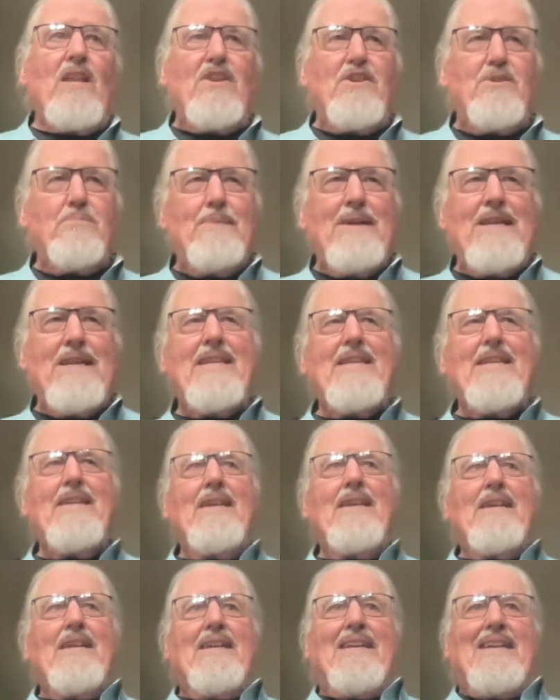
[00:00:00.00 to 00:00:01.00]
As
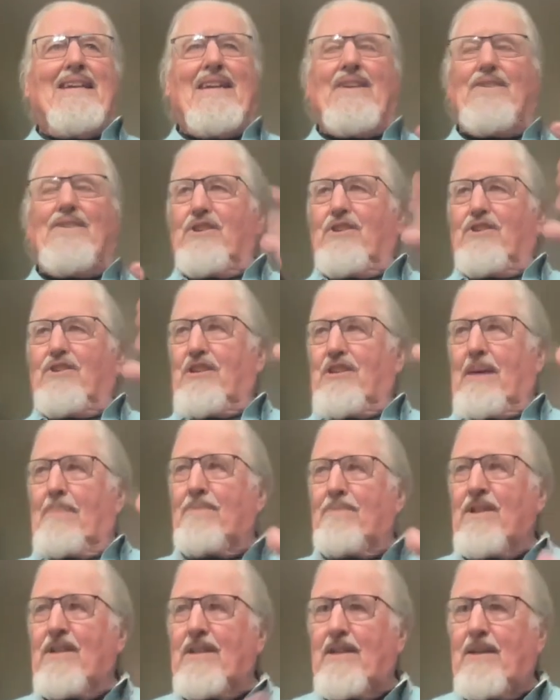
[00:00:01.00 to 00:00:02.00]
many as
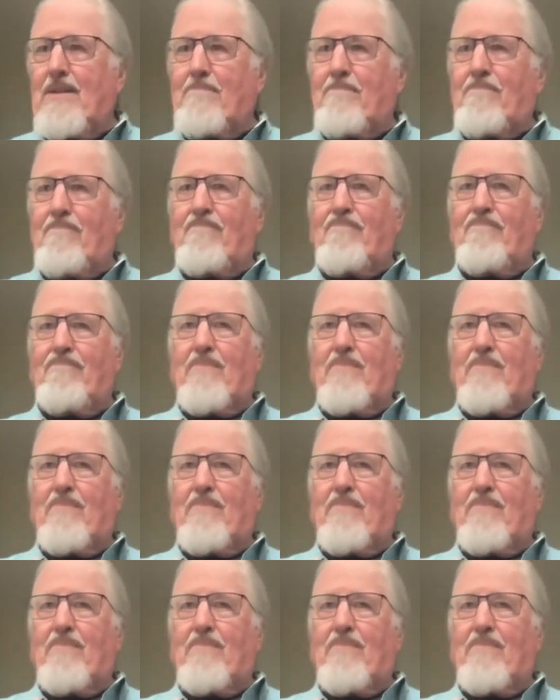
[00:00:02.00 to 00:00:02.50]
accepted him,